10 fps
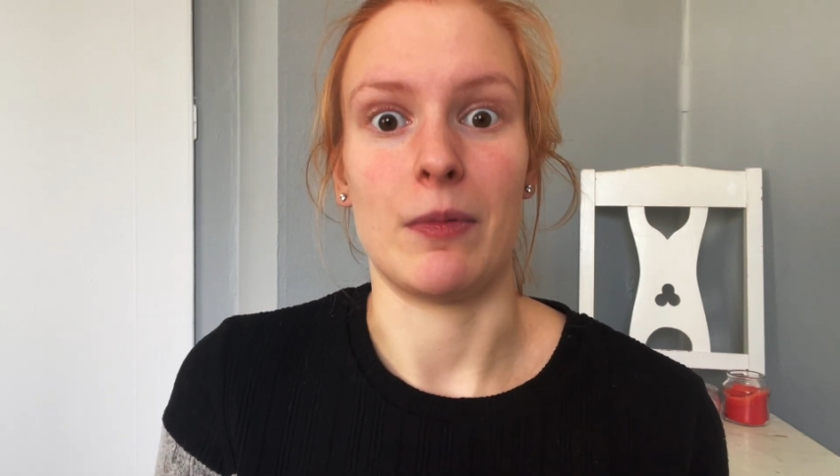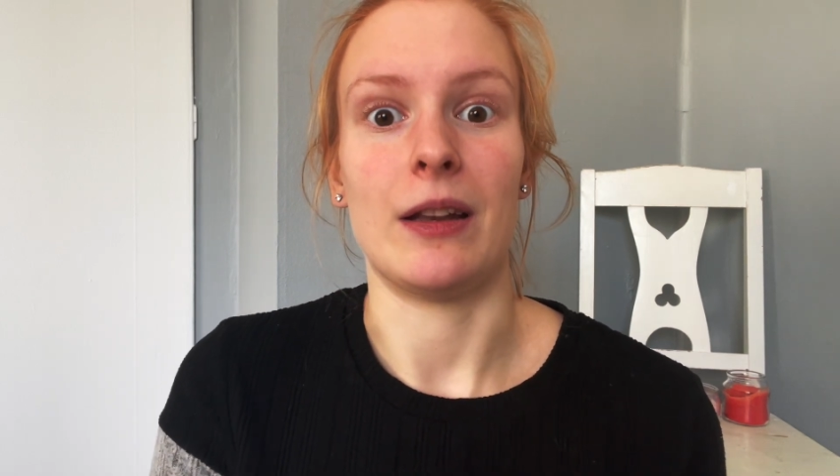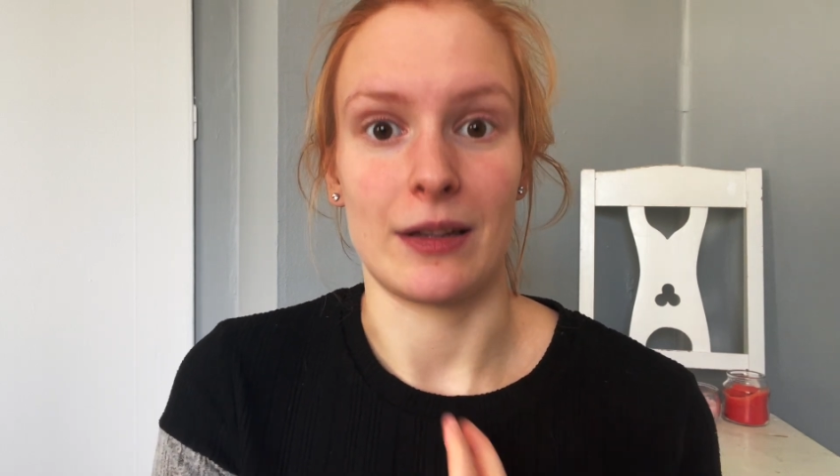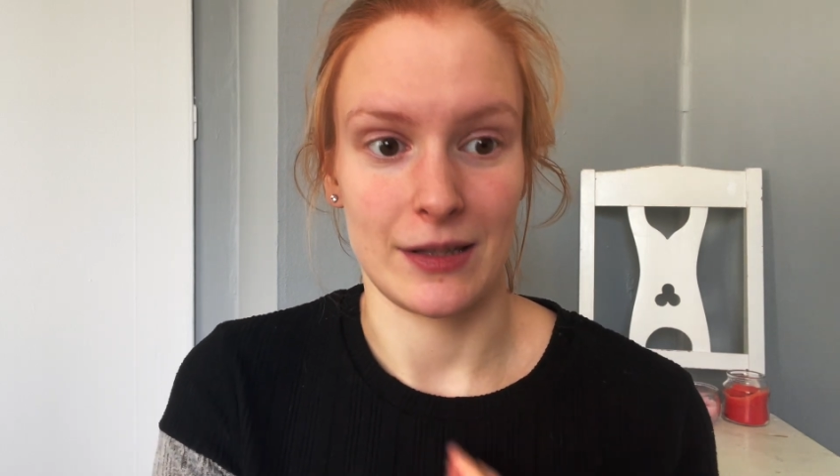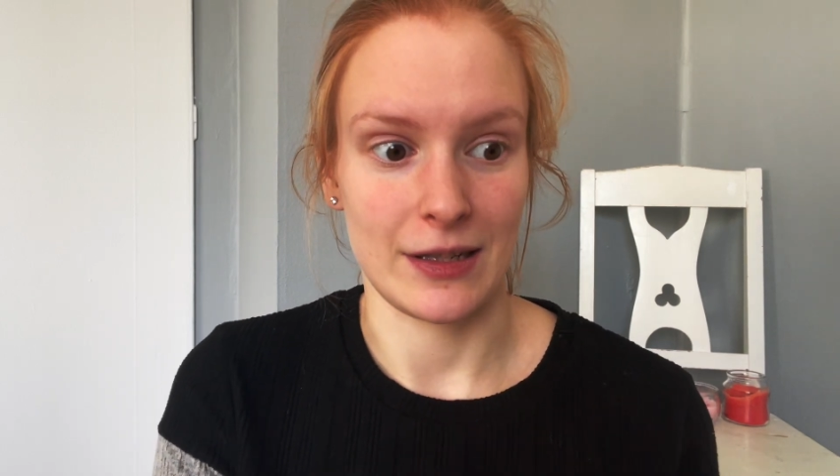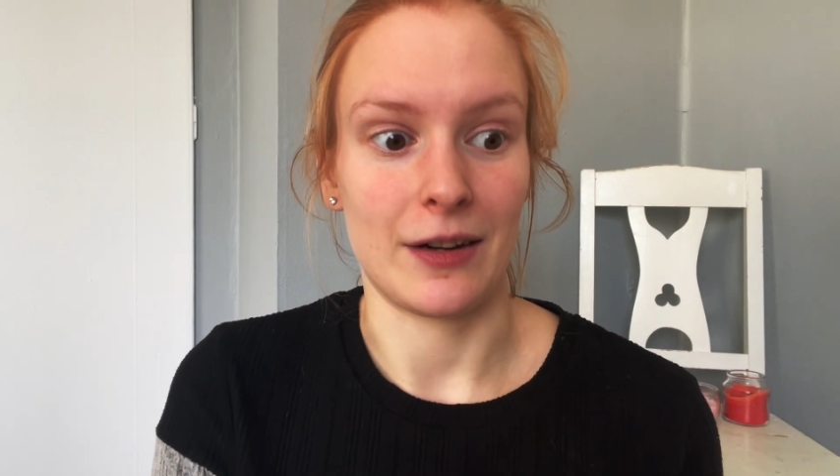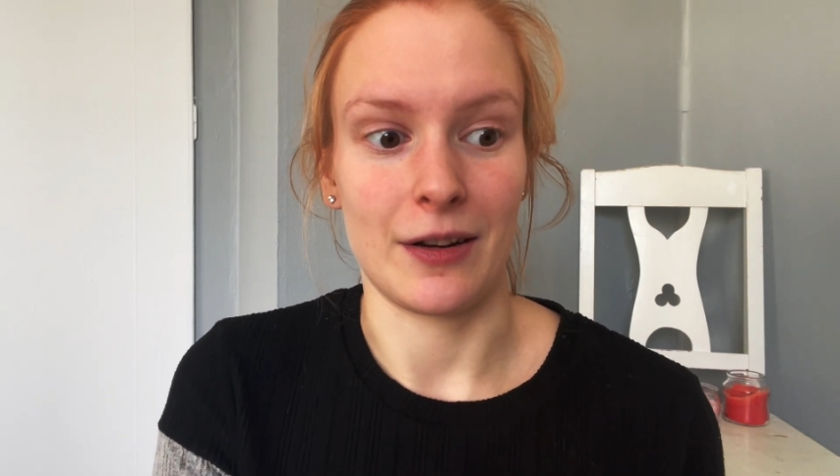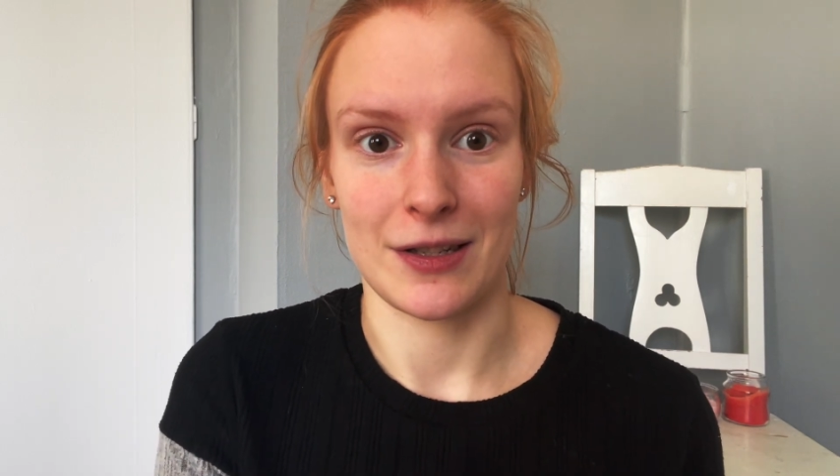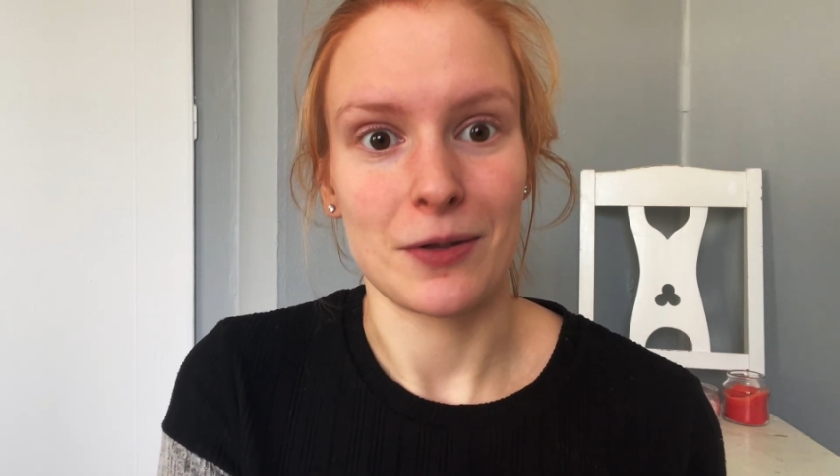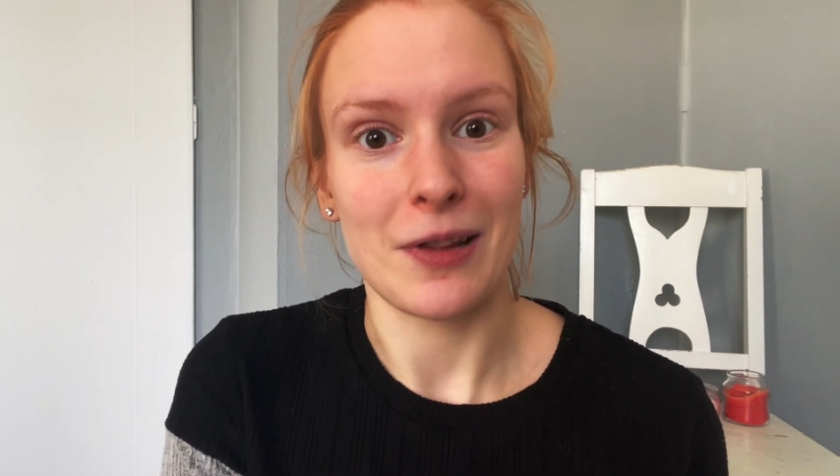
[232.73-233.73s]
in a
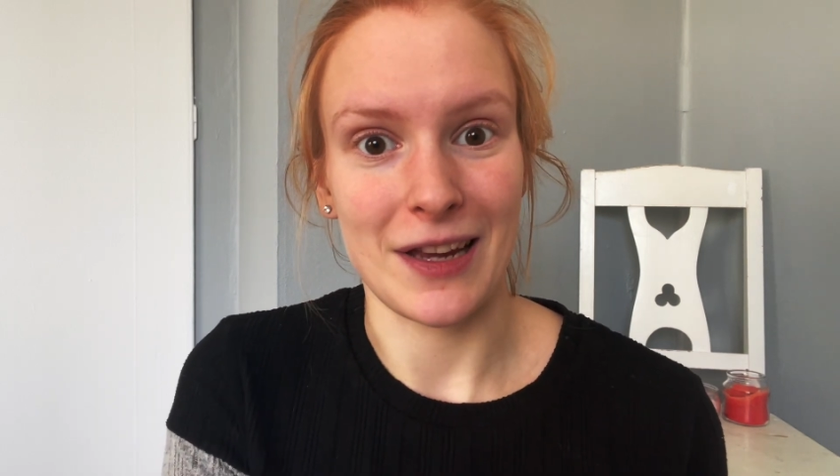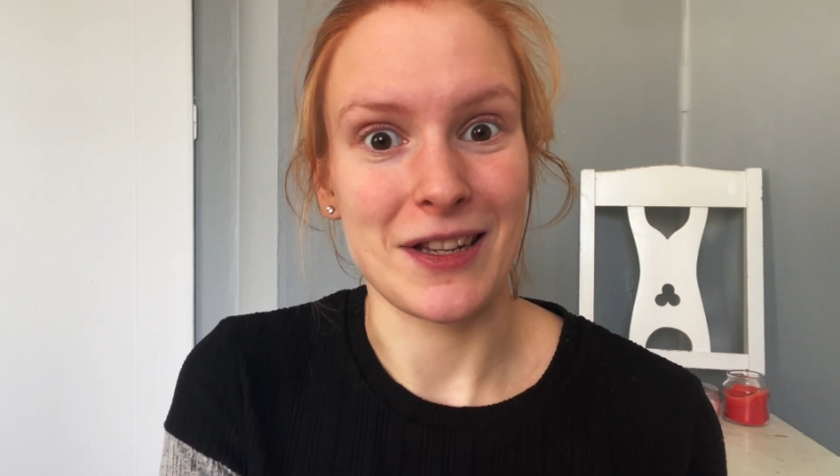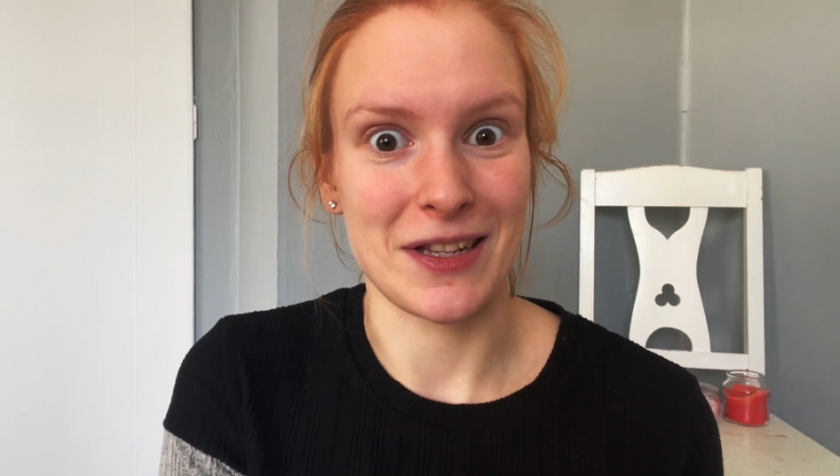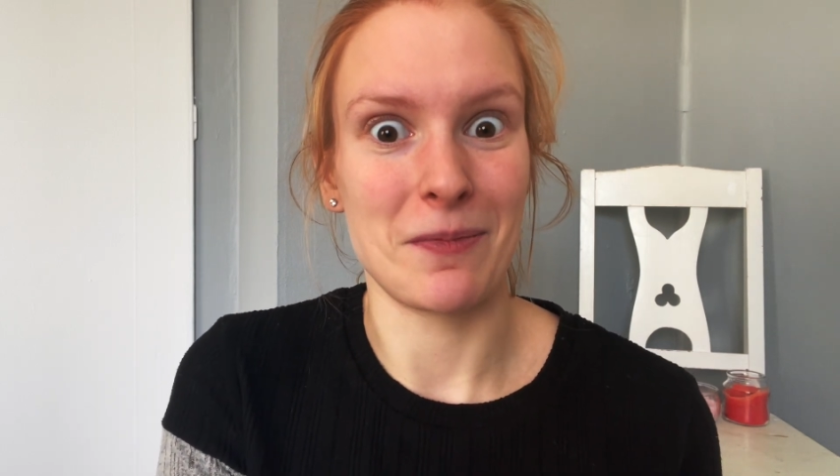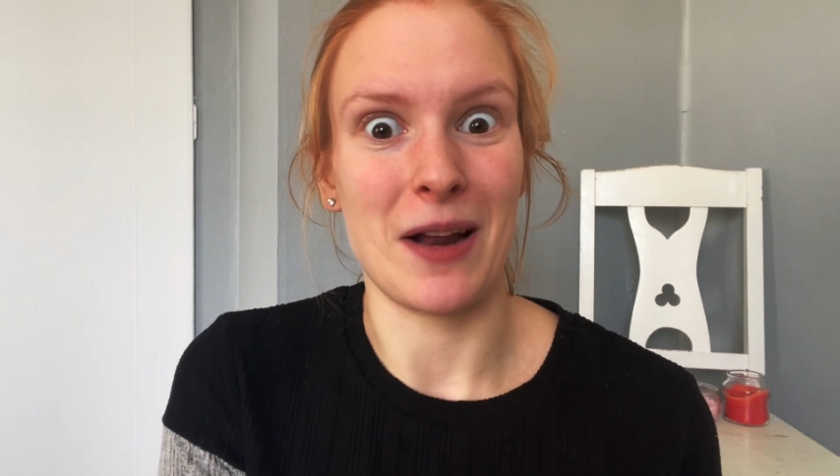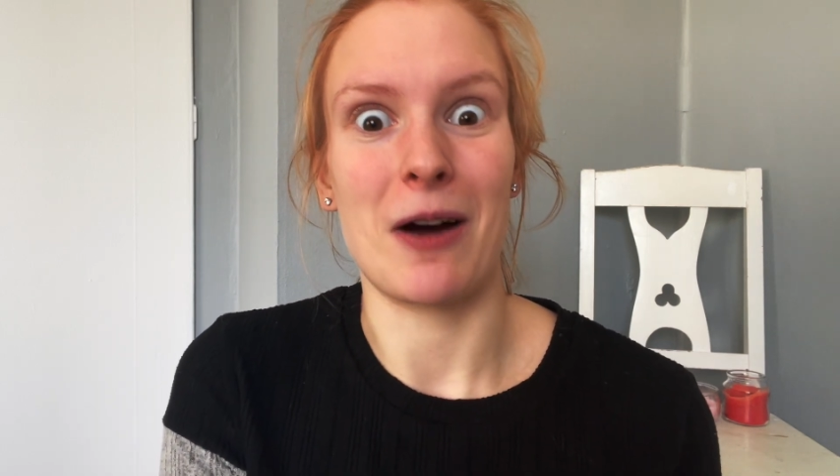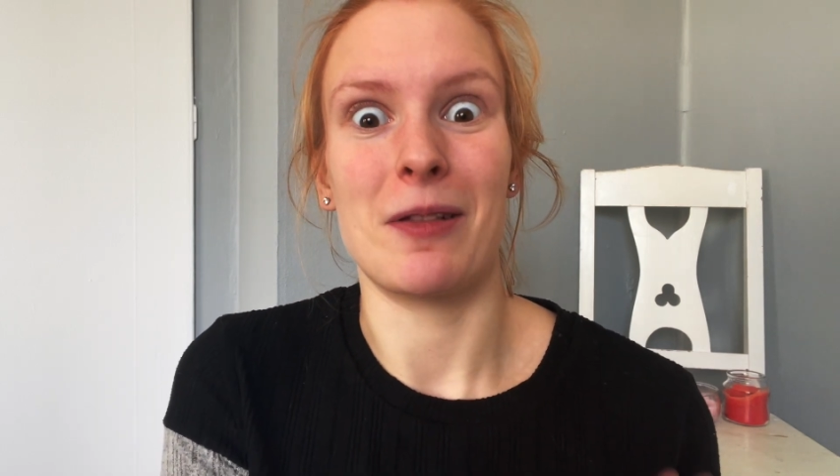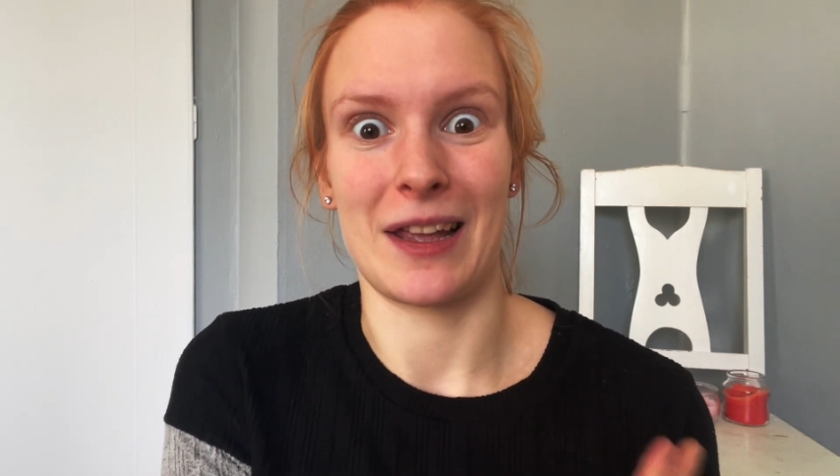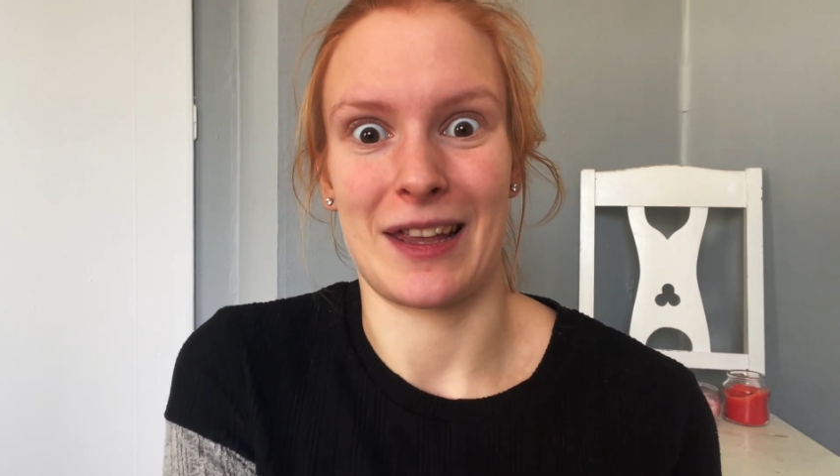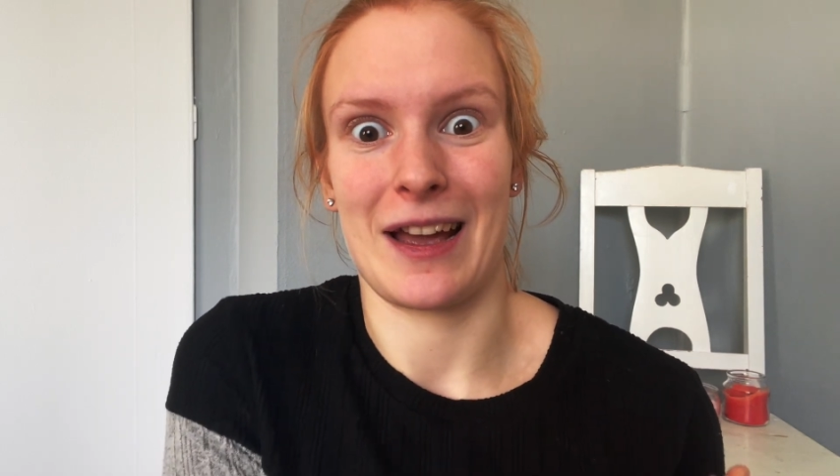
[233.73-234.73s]
serious relationship now
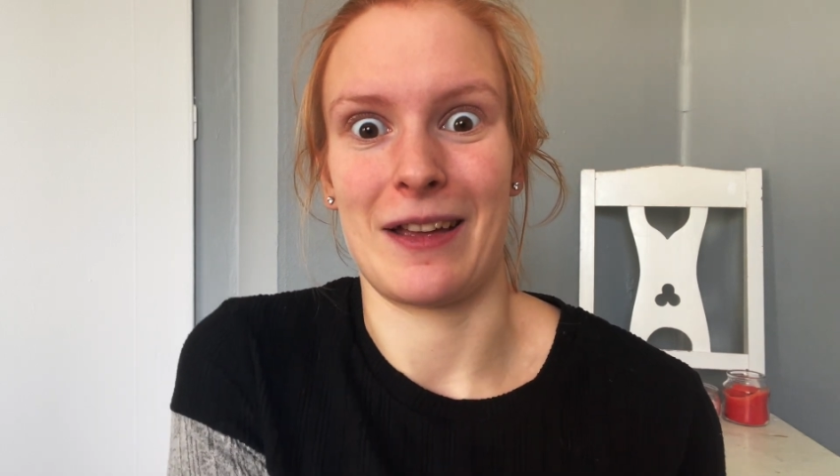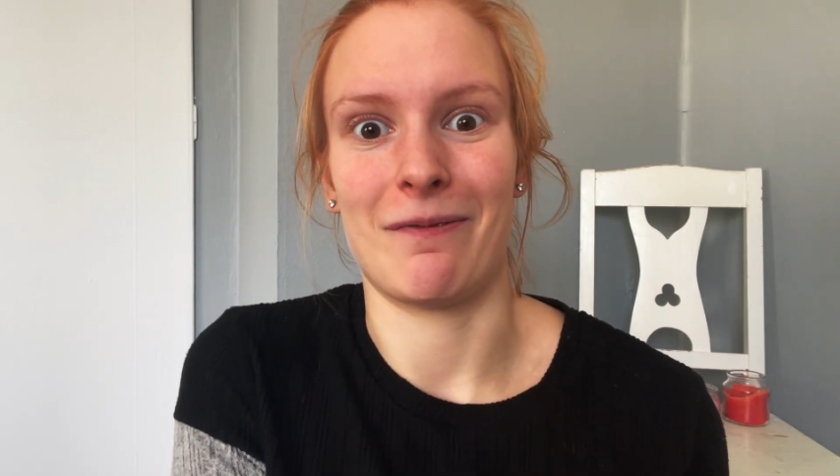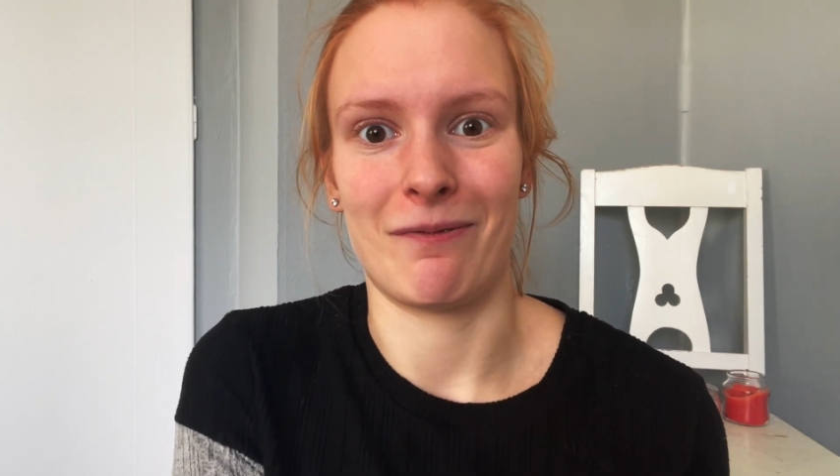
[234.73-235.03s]
and like I